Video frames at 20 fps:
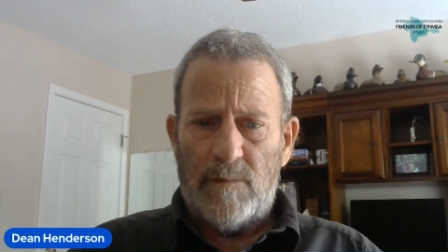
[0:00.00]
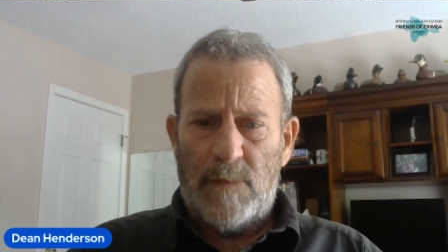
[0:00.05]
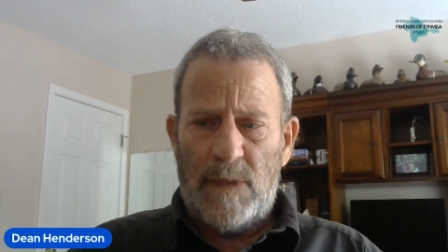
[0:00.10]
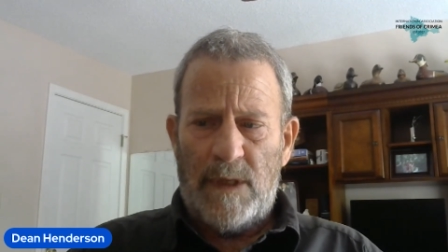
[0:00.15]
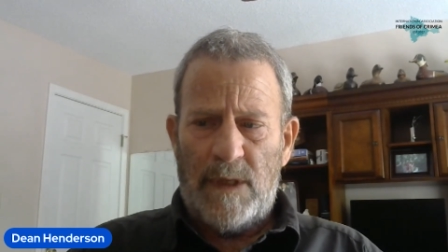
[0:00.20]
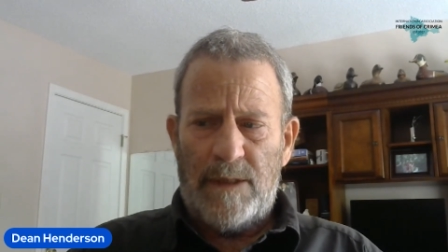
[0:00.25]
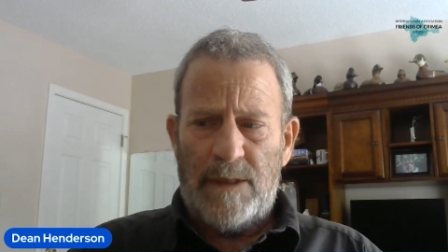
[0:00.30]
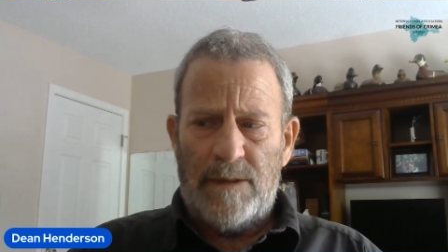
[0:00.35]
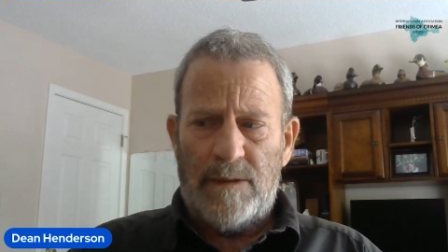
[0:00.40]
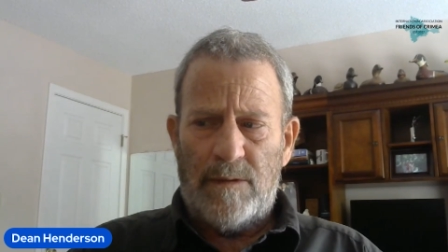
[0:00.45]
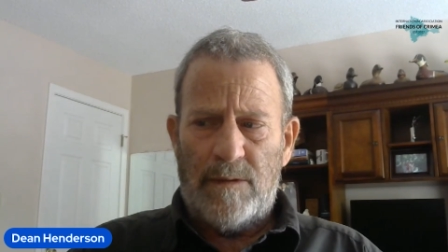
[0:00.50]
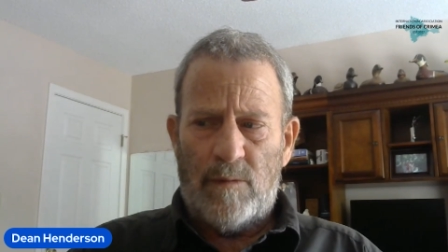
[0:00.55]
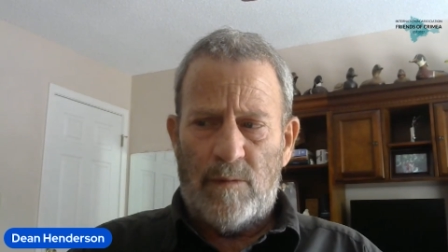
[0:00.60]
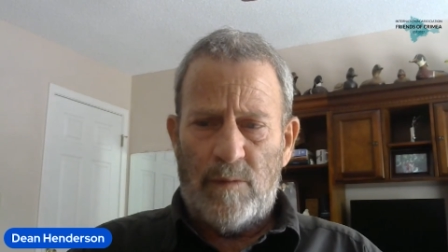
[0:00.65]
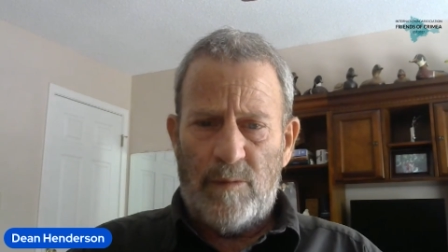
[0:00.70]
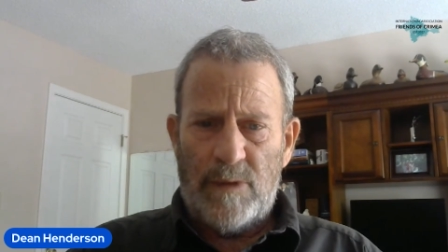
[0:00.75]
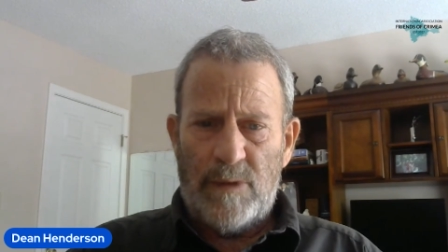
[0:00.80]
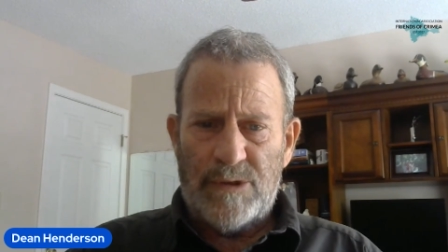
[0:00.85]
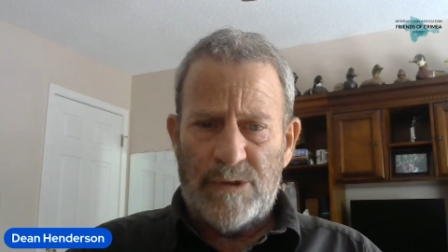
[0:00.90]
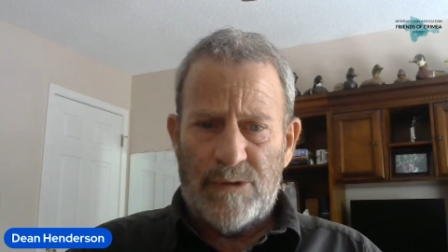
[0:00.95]
And
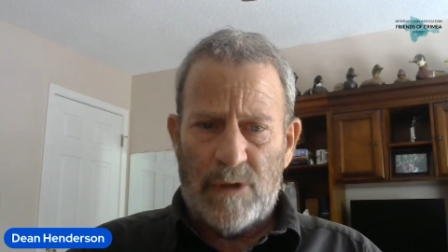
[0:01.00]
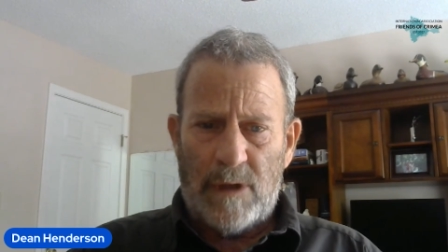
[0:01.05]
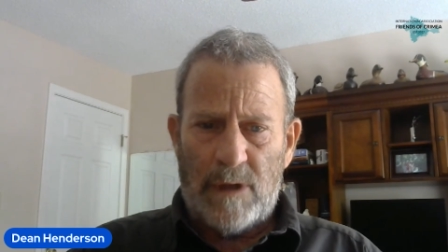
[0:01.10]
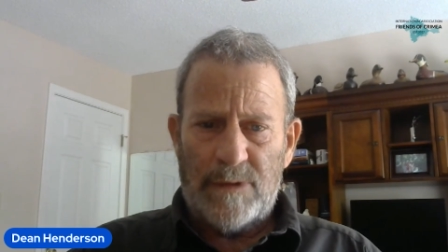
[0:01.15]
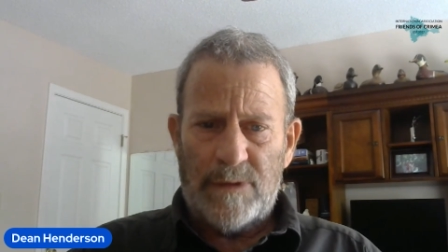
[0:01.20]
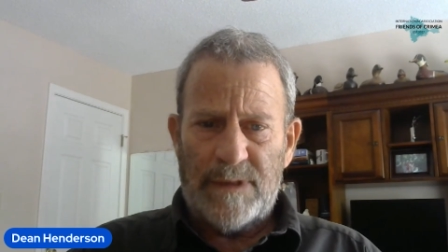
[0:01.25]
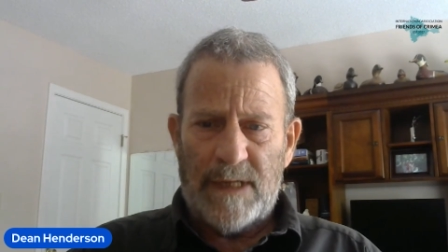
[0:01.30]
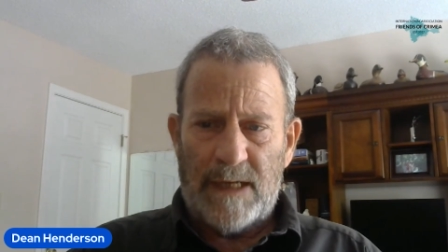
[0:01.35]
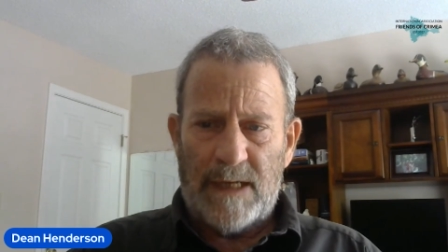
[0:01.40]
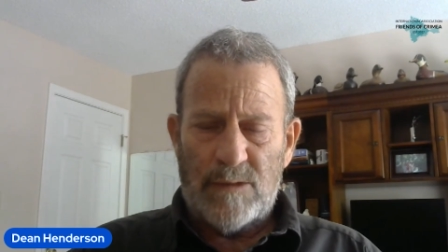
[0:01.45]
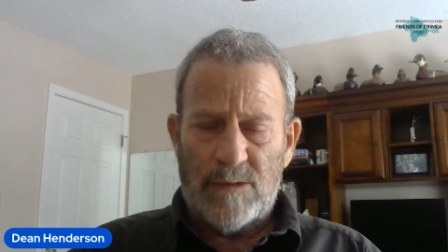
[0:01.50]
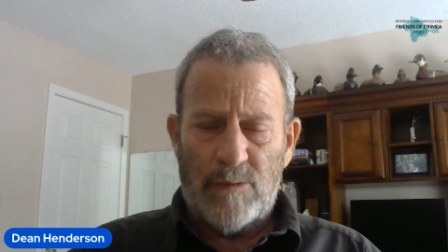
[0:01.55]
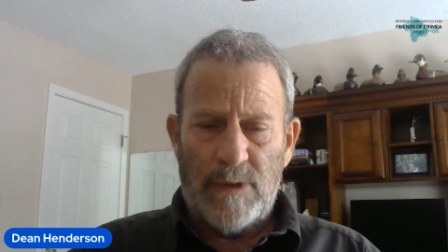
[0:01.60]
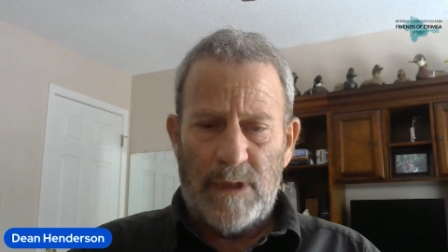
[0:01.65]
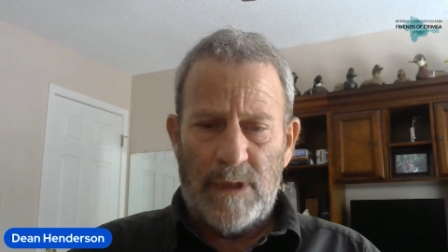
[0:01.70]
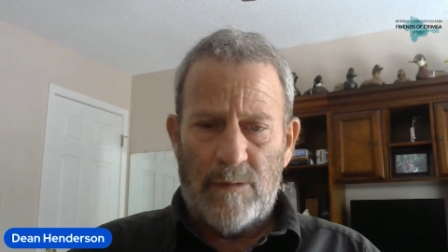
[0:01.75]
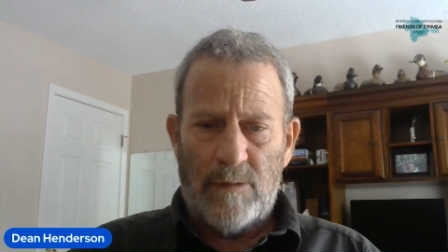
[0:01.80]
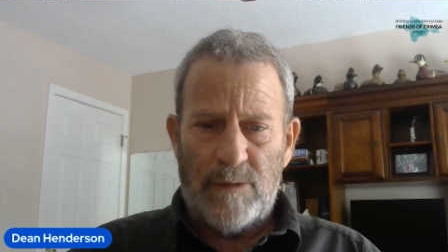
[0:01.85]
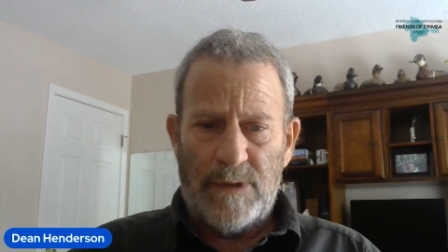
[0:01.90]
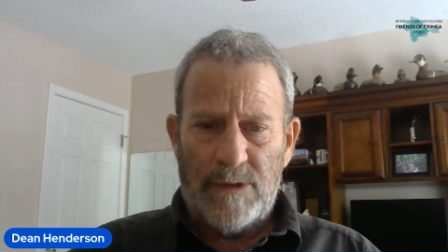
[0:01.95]
we've been traumatized, and we
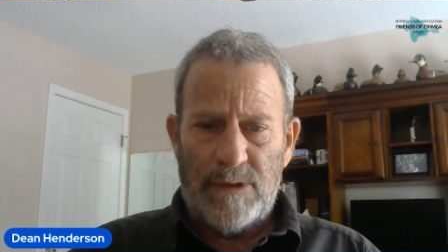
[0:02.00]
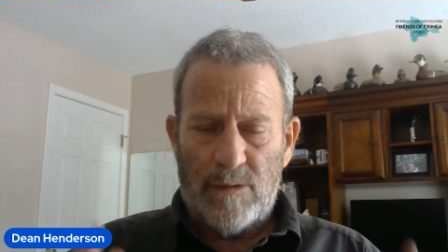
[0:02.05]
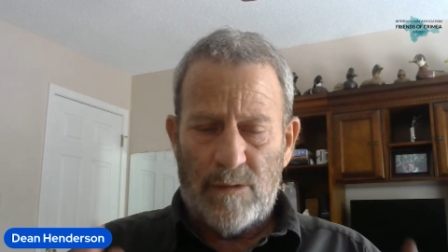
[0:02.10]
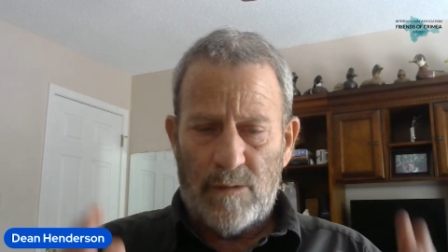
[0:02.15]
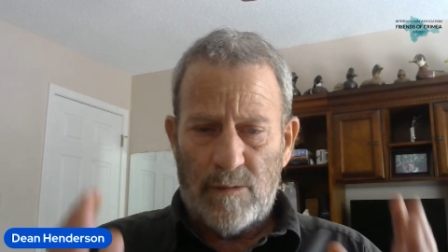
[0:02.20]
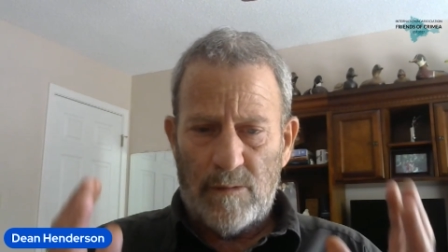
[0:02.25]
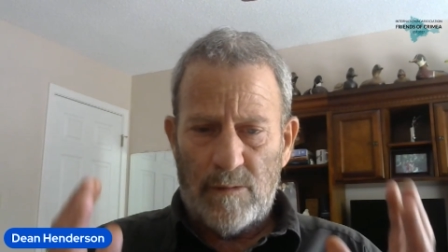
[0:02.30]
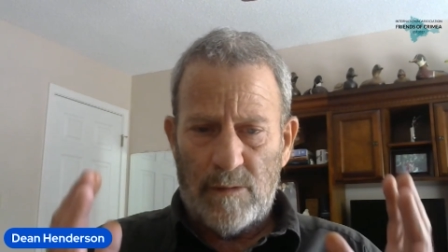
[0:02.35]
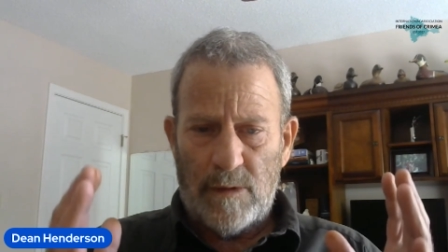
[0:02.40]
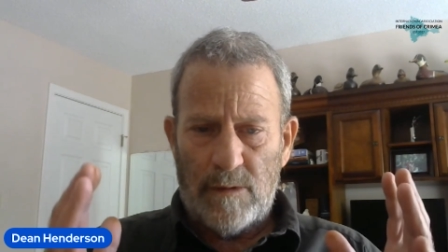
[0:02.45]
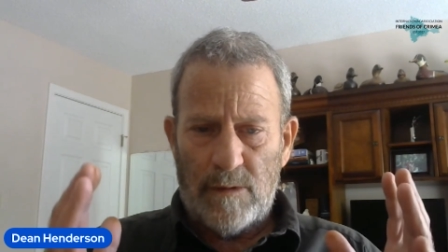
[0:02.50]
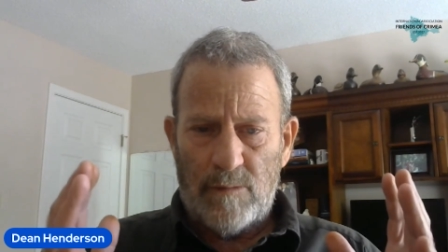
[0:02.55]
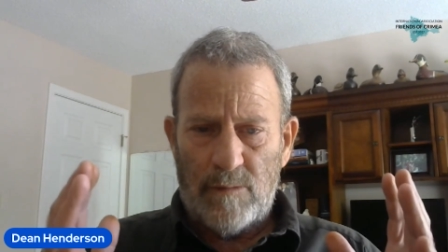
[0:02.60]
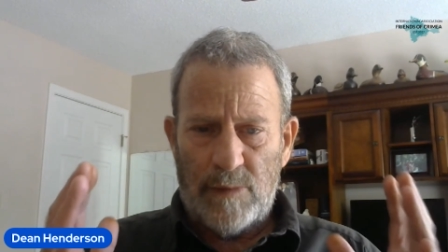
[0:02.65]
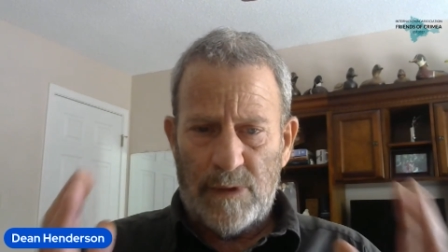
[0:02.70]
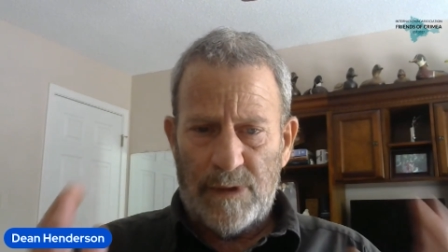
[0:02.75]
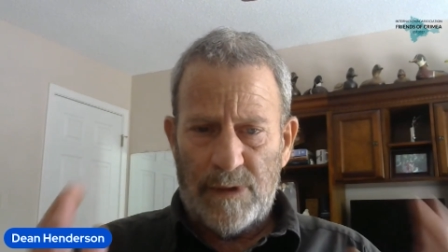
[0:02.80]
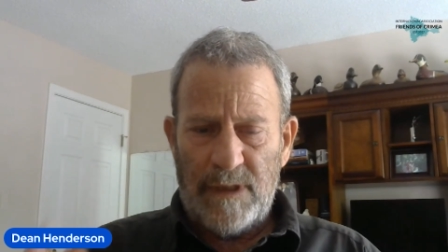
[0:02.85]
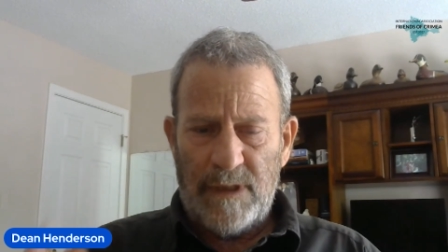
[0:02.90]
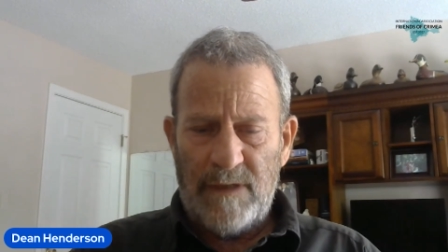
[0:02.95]
and we don't
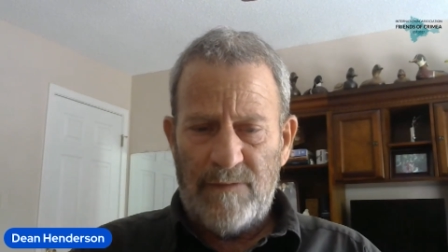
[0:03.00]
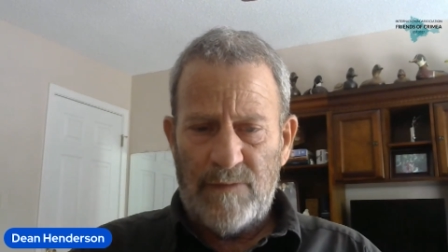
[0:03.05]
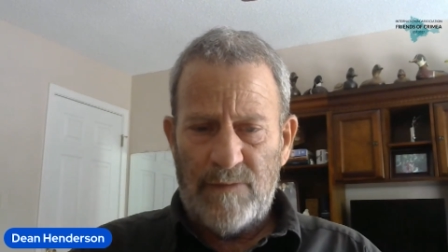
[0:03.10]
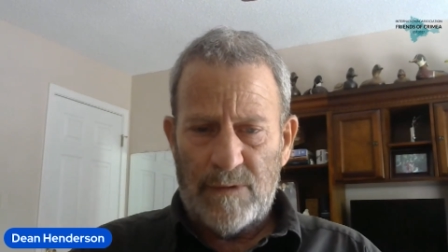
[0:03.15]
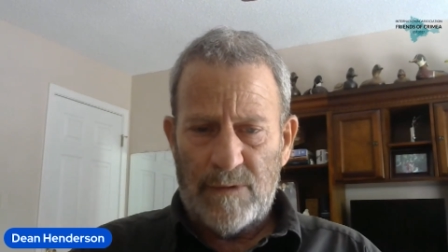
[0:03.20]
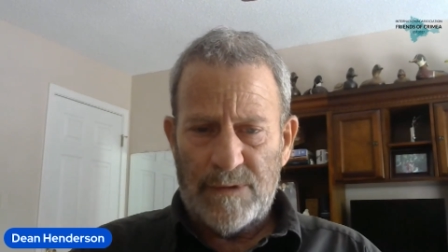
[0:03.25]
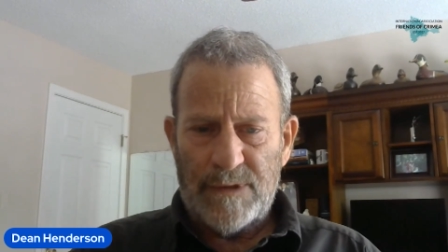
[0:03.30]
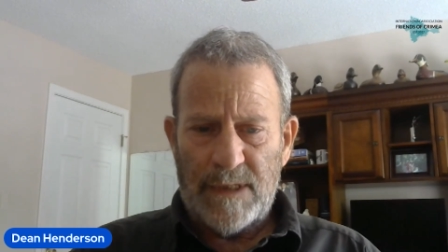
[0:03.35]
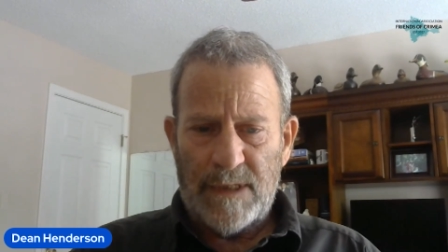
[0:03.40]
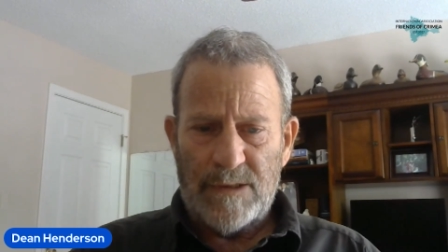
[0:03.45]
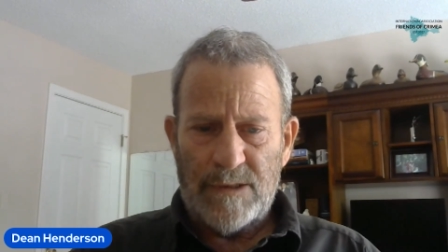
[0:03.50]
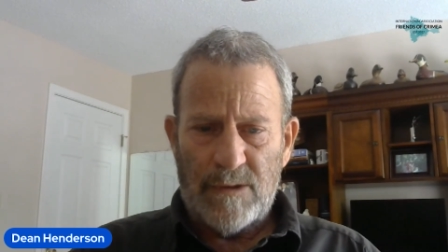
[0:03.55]
believe those things.